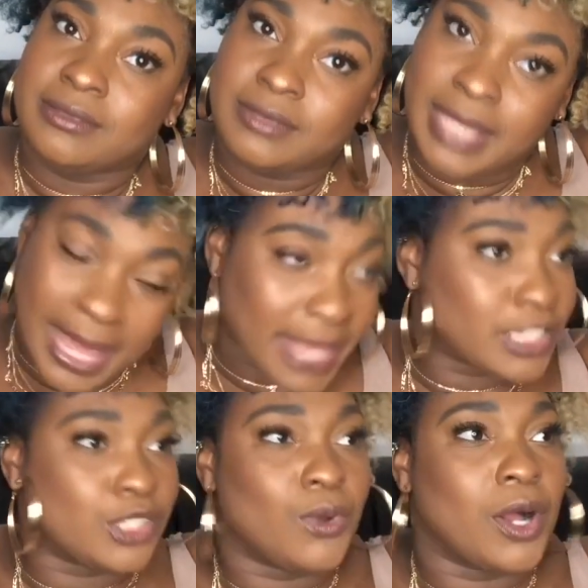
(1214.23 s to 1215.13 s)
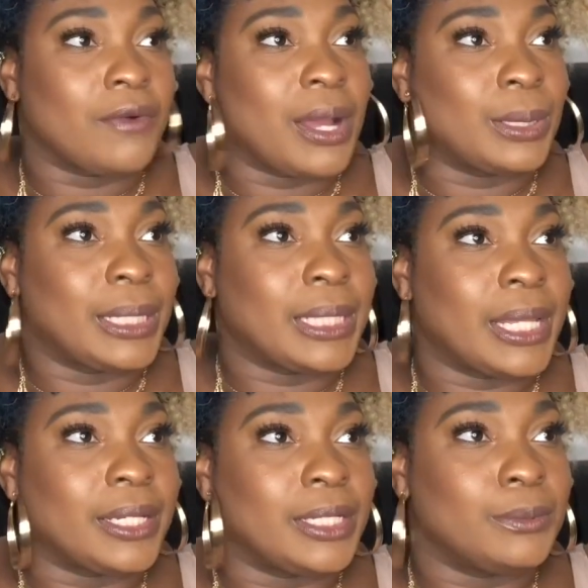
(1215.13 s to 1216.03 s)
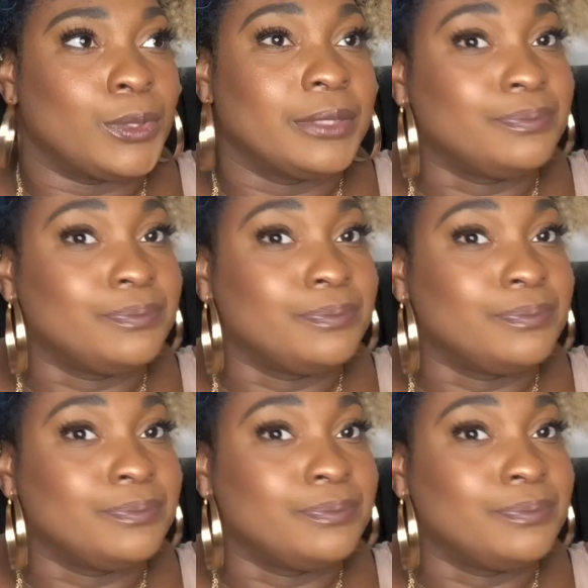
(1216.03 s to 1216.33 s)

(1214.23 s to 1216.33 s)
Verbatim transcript: can't just walk around like that anymore.